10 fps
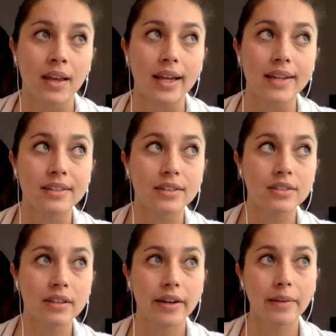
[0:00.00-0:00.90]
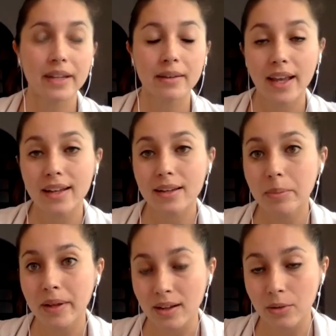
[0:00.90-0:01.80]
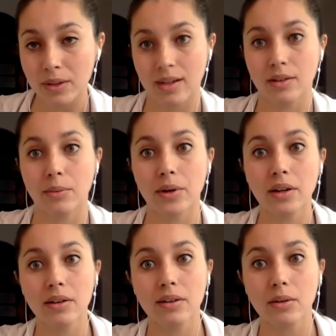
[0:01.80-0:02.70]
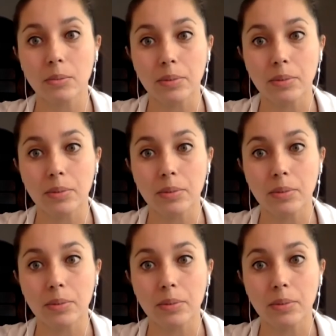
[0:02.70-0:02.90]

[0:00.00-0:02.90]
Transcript: It's also, again, depending on what kind of work you do,